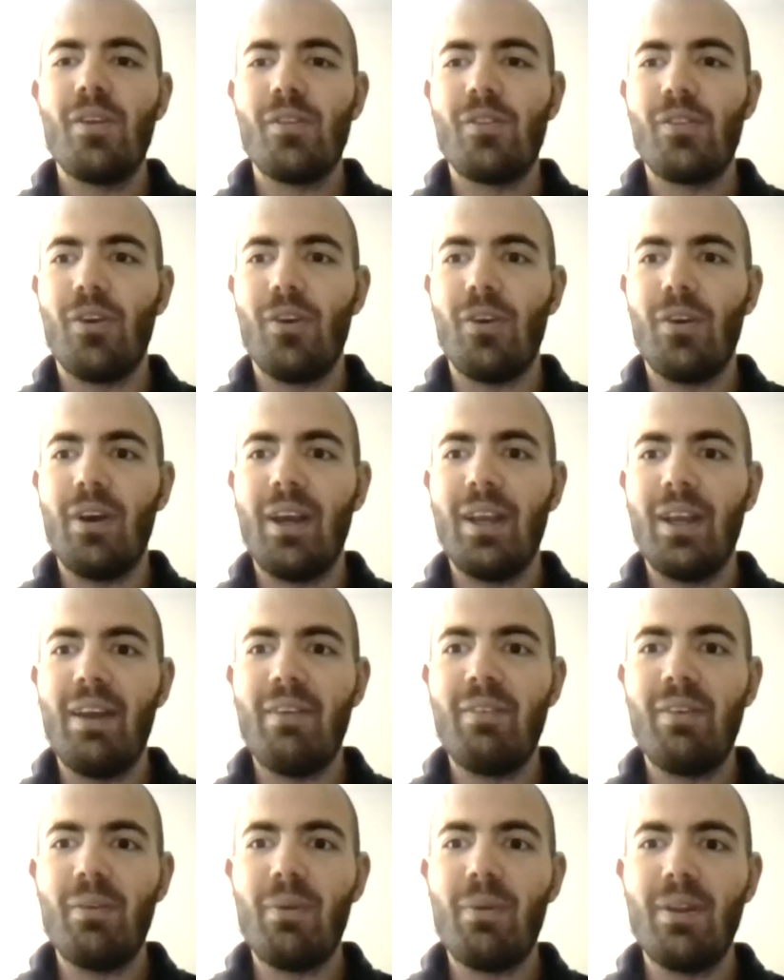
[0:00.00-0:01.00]
So hi
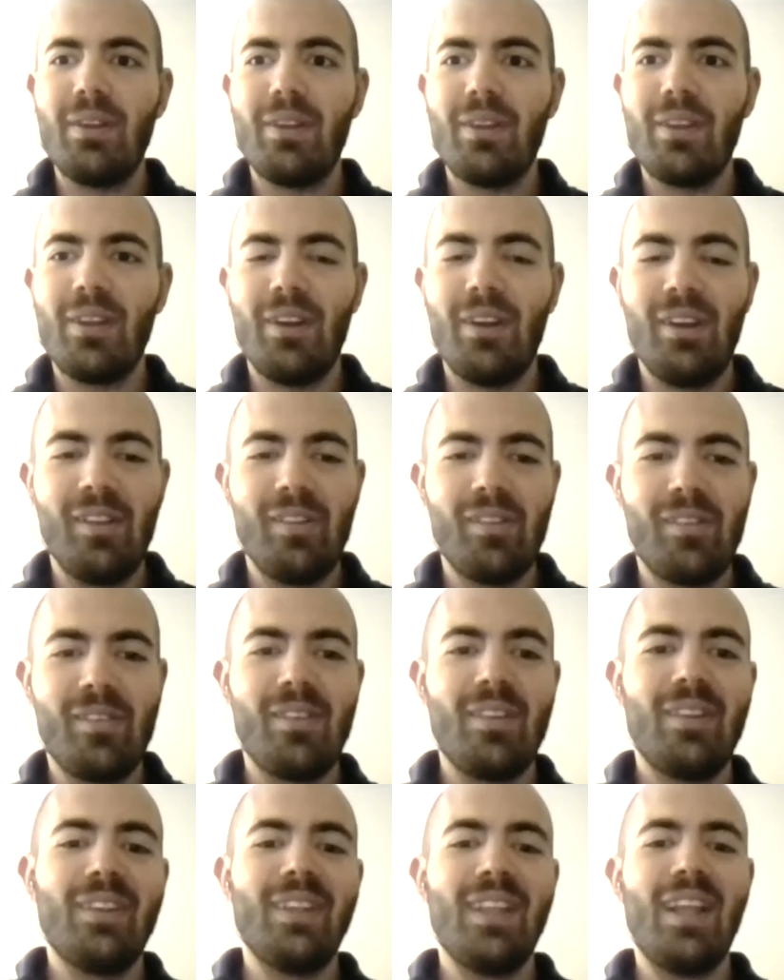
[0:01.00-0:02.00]
everyone, here is
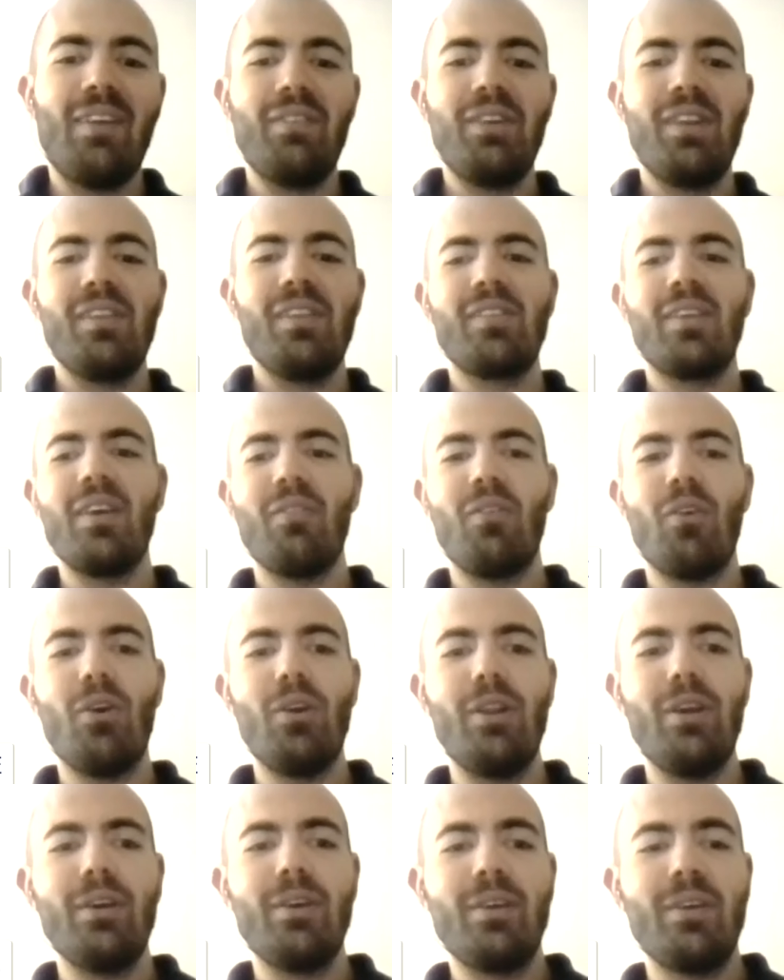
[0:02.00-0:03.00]
Davide
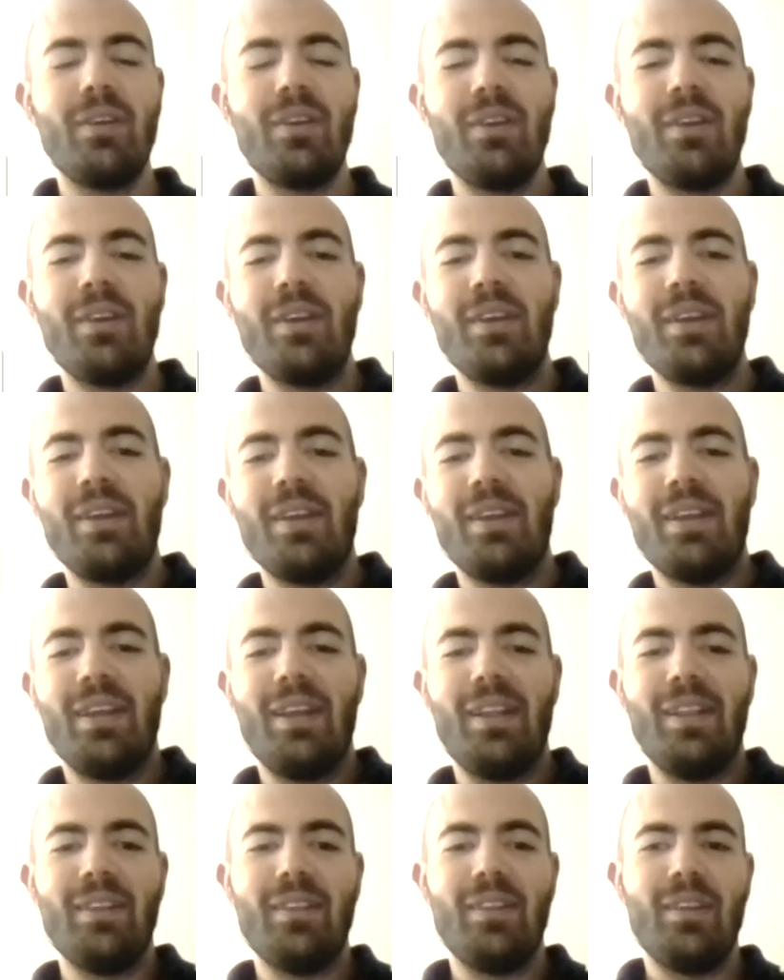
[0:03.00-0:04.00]
Schiavone
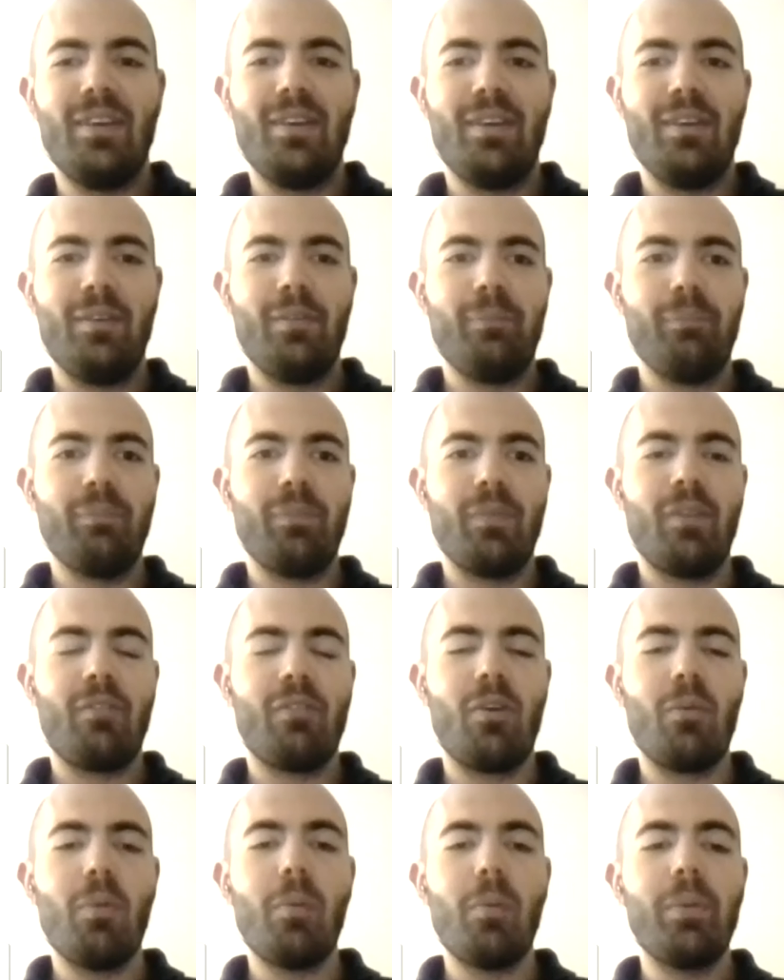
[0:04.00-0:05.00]
and
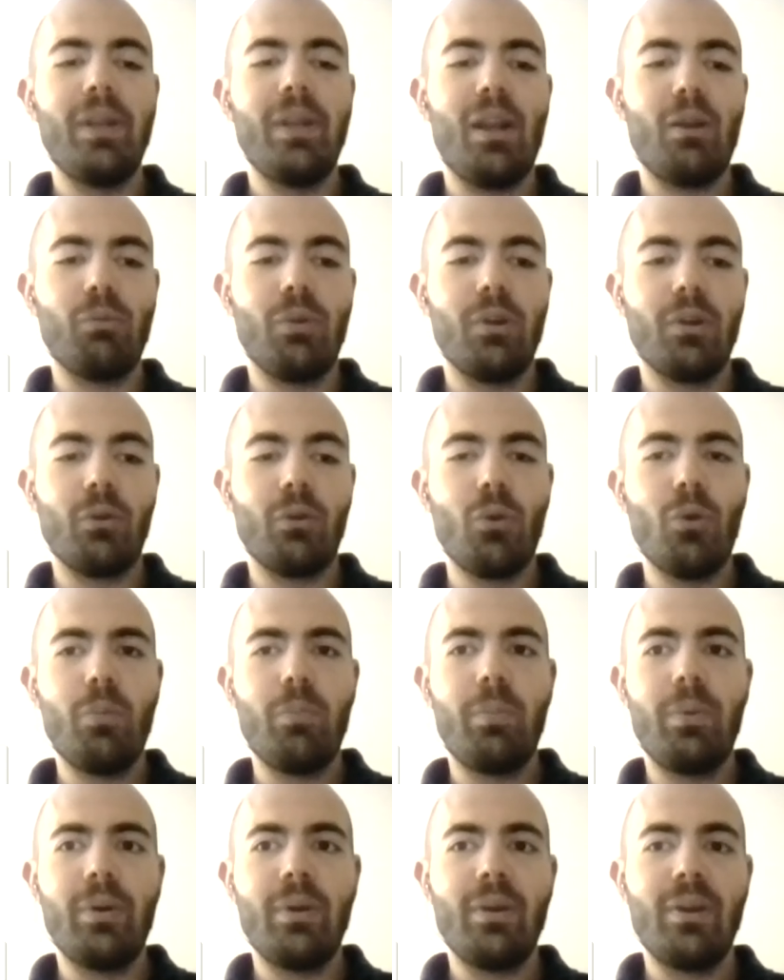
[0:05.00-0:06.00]
from Open Hardware Group.